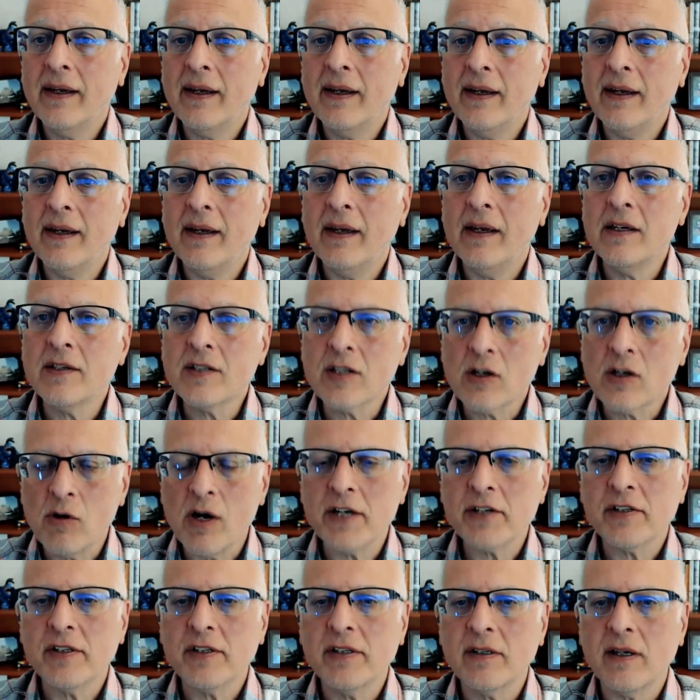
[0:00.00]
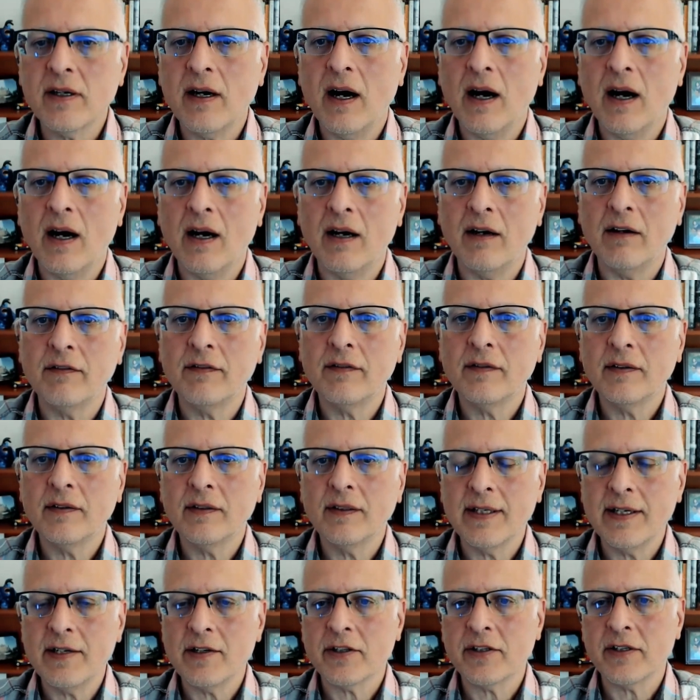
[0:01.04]
is a question of
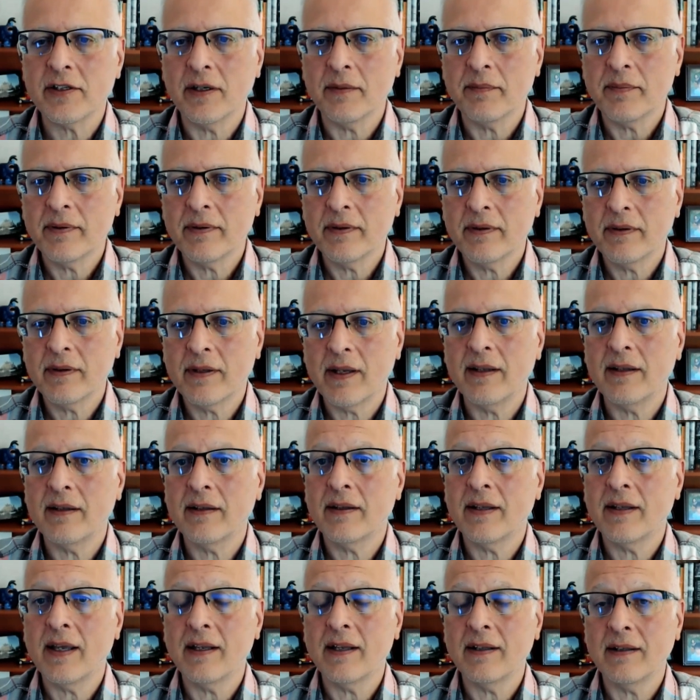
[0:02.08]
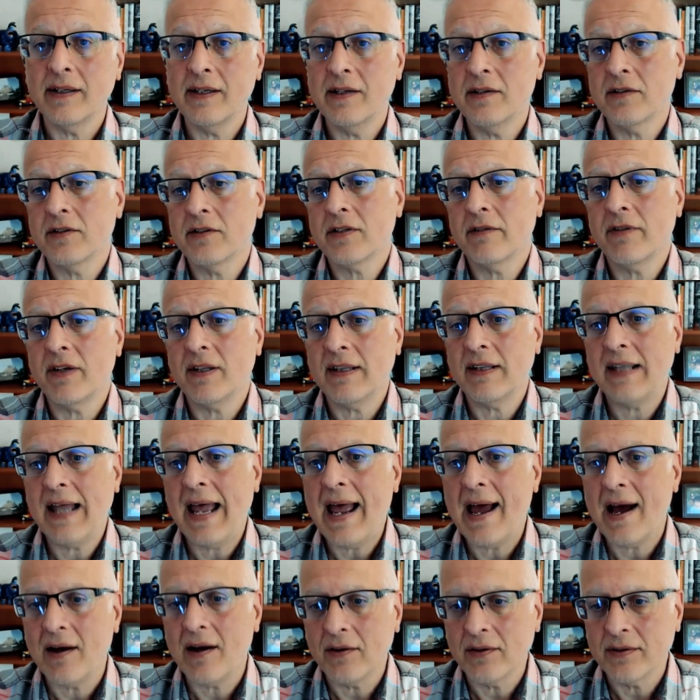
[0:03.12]
leadership, that leaders have
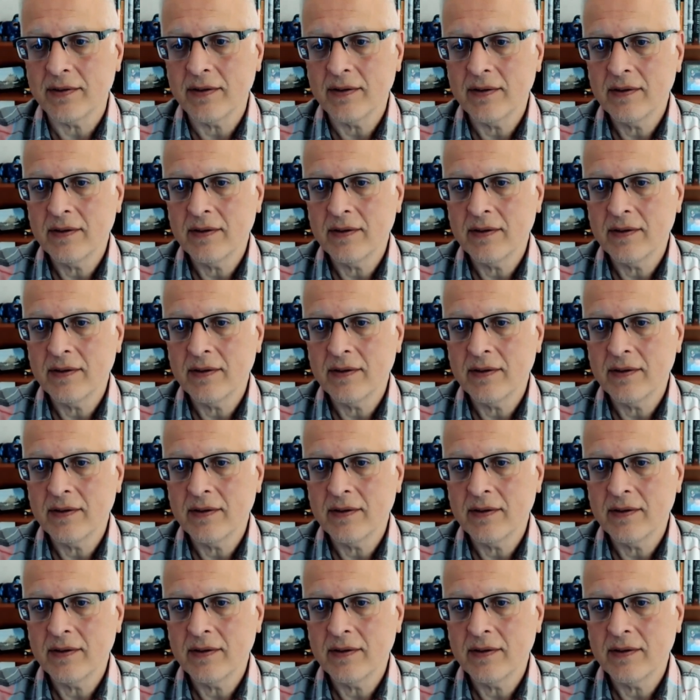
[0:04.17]
allowed